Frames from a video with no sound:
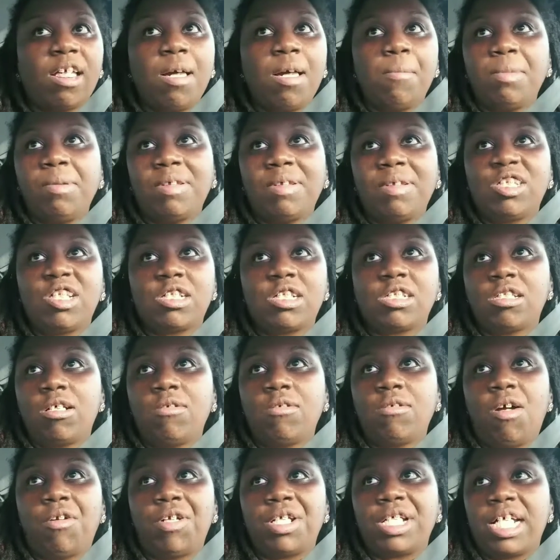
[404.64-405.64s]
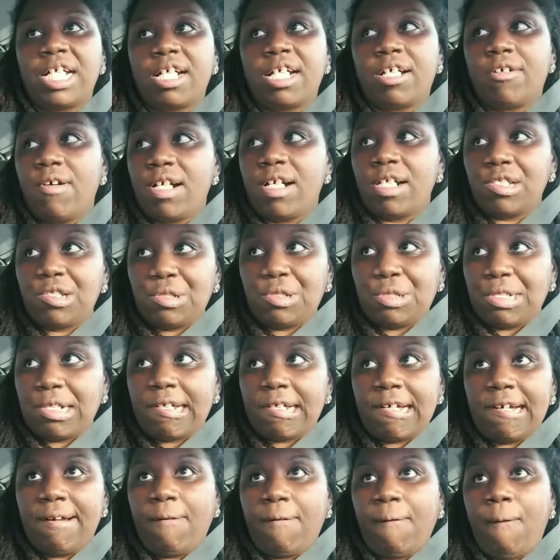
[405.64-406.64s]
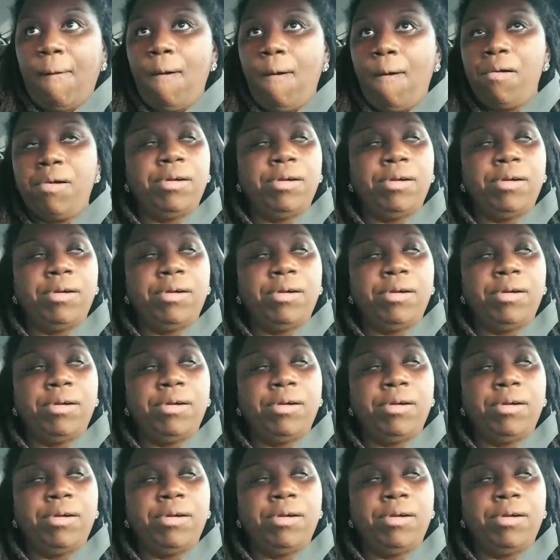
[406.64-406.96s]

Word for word: I can't believe I took so long to get a credit union account.